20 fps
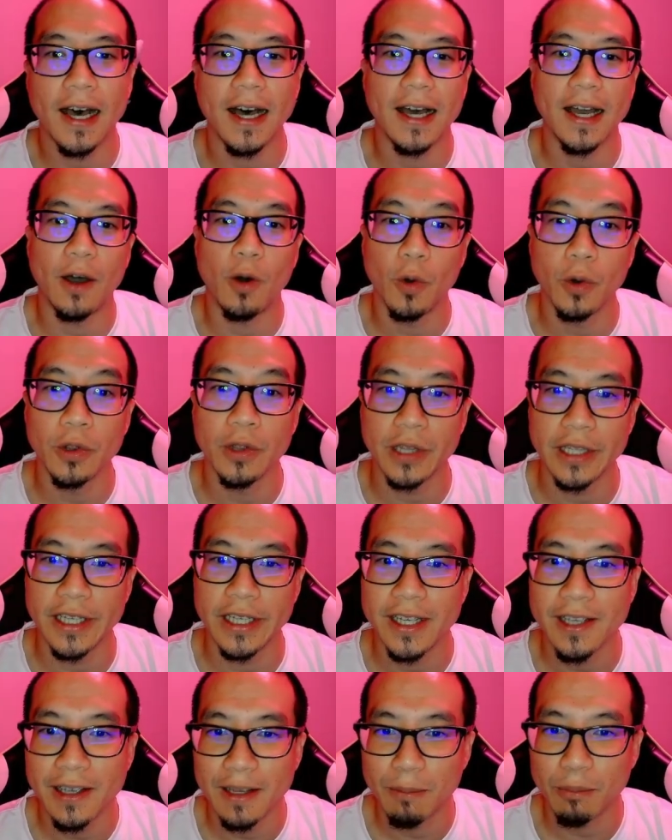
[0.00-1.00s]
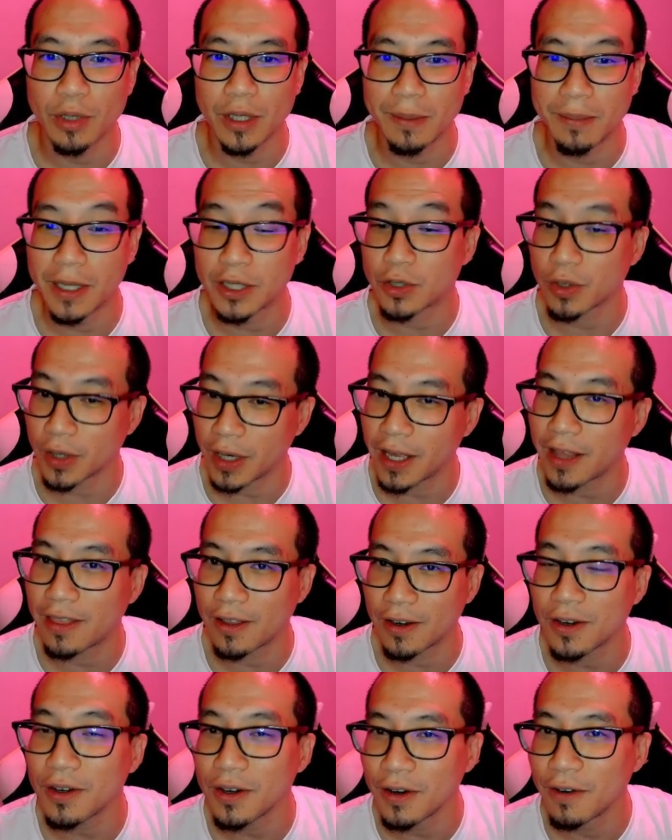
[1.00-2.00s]
only, pretty much, or
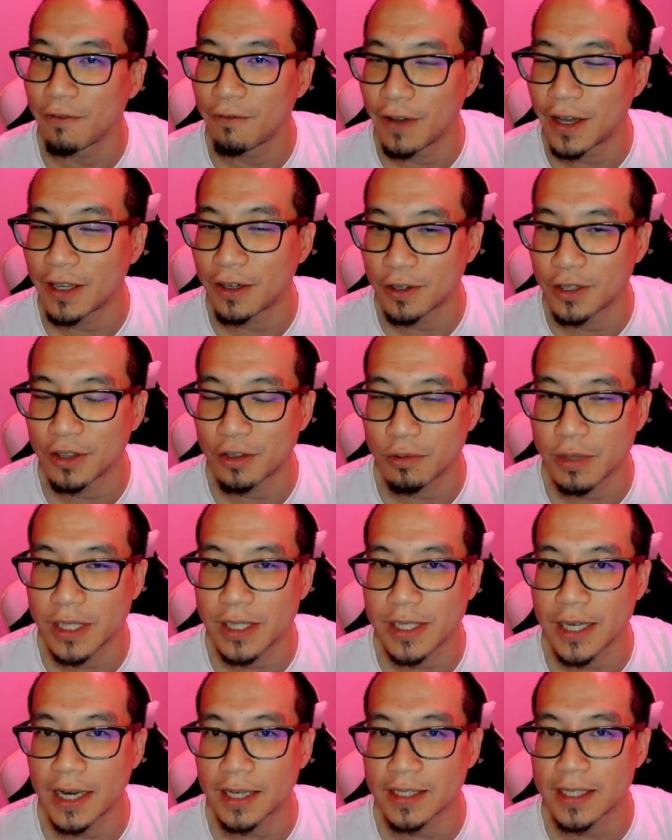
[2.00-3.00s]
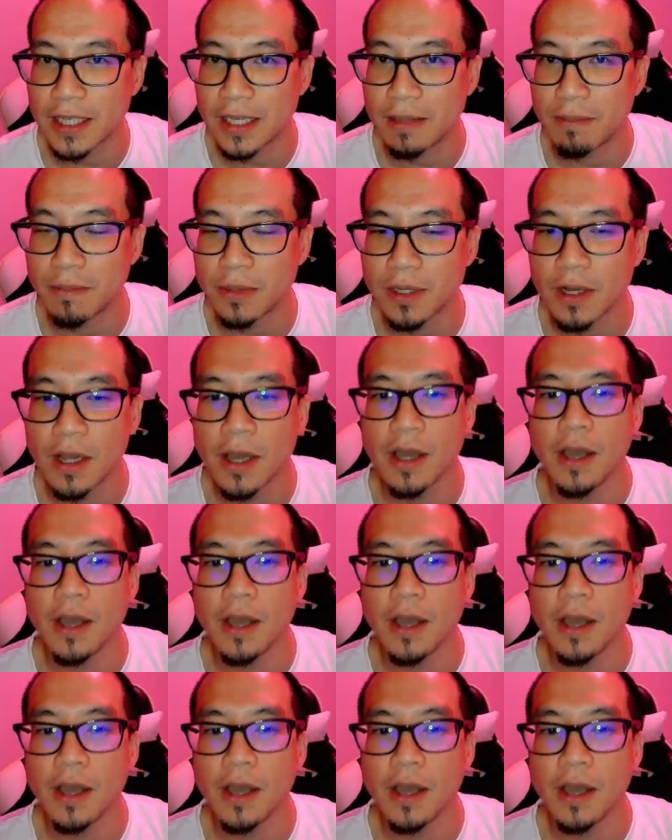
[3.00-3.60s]
other veteran 3-stack teams.